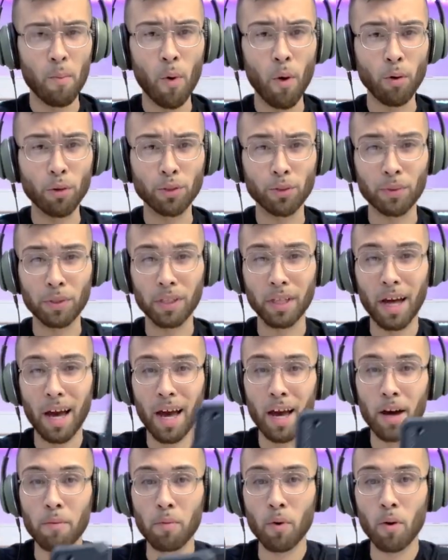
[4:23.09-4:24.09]
most
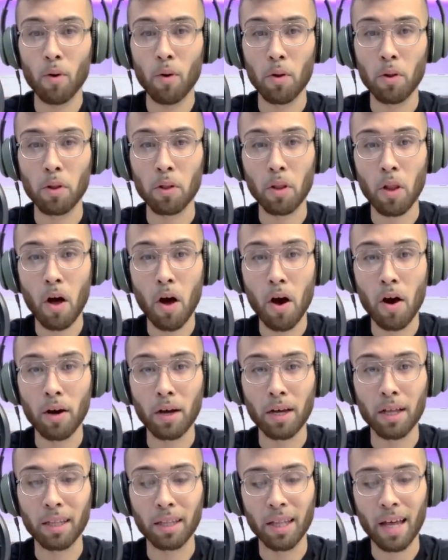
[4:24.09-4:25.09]
reliable,
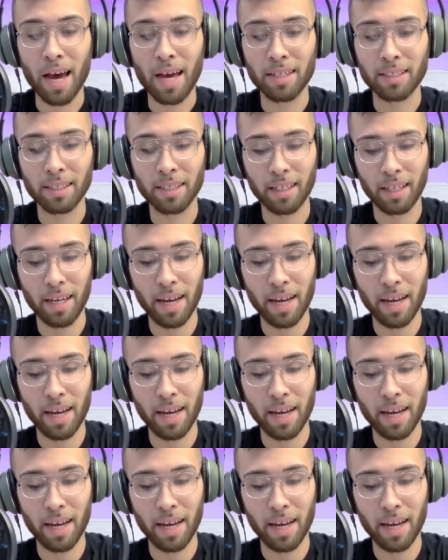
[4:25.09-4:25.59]
long-lasting